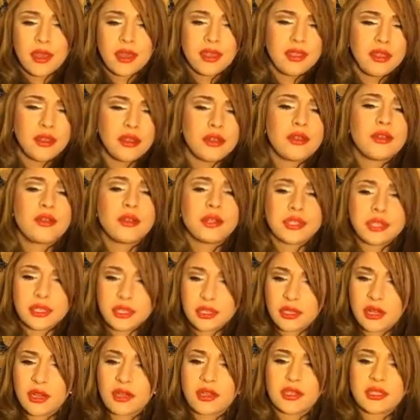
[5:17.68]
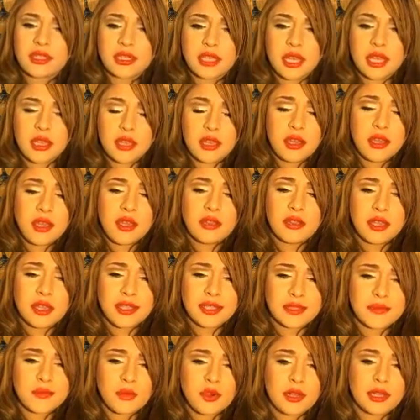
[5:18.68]
you're going to start to see
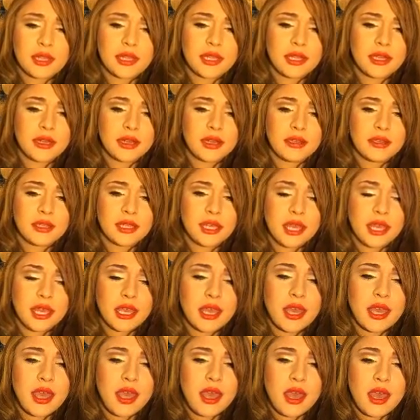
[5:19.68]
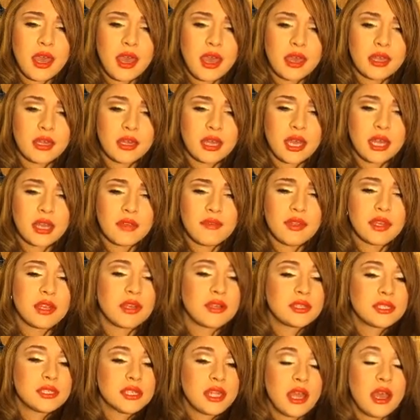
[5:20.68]
things more clearly and kind of
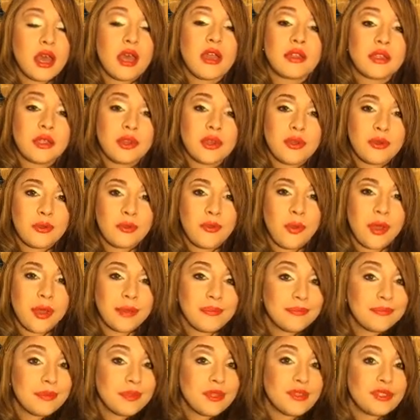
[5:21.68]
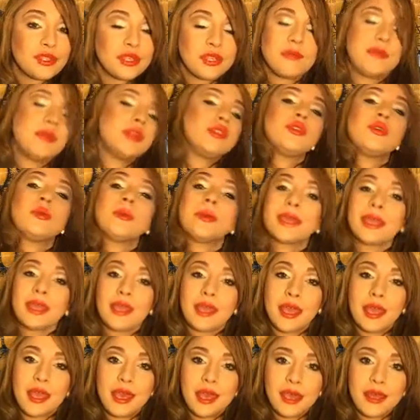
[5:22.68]
understand, you know, what you should be doing.
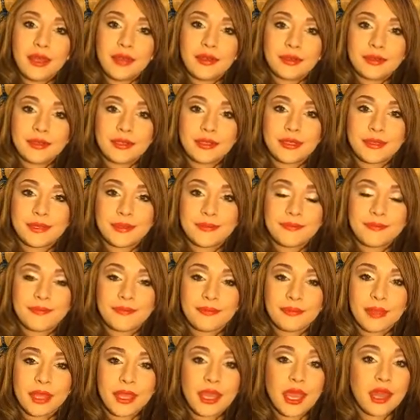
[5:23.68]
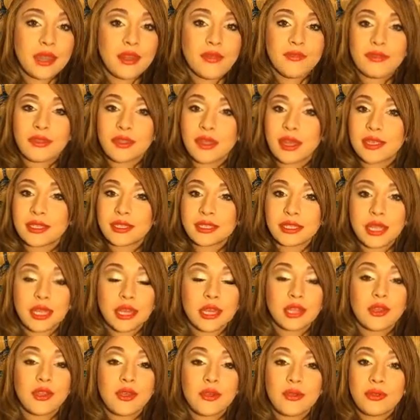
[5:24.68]
And again, if that's
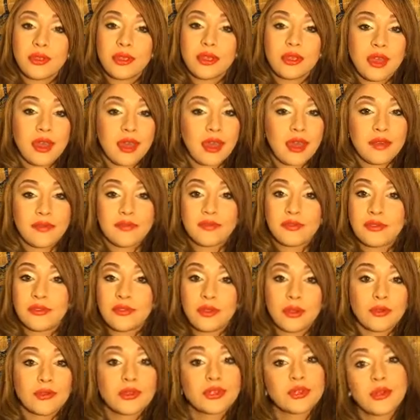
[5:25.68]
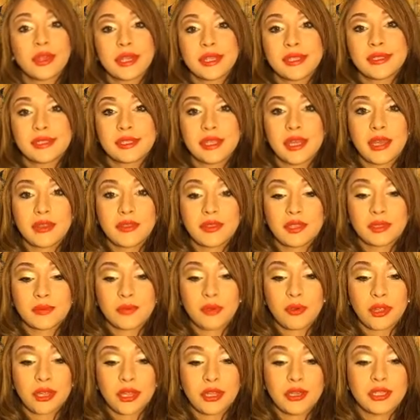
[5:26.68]
letting go, you have no choice at this
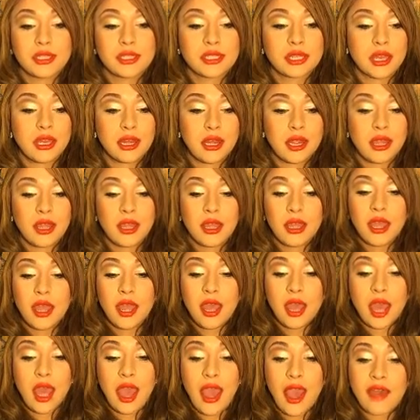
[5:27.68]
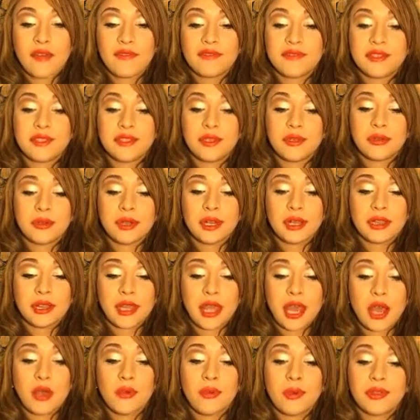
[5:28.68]
point. You're just gonna have to
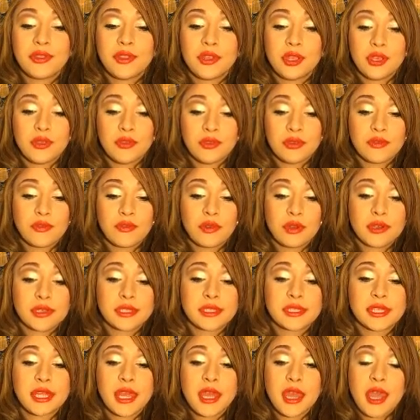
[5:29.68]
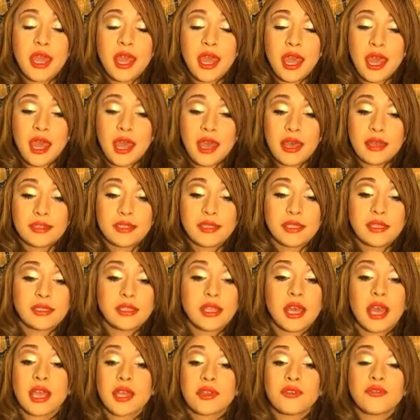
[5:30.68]
allow what the universe has
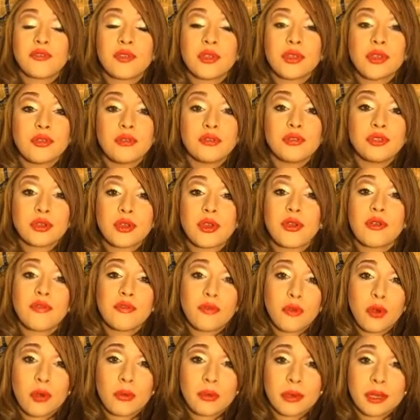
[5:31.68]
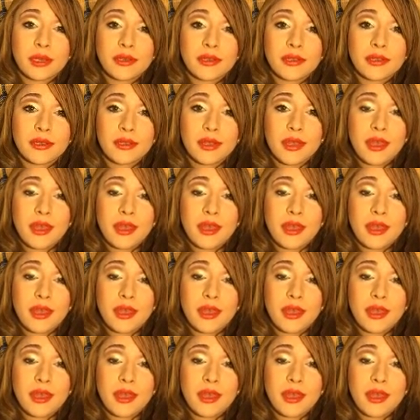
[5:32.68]
designed for you to go forward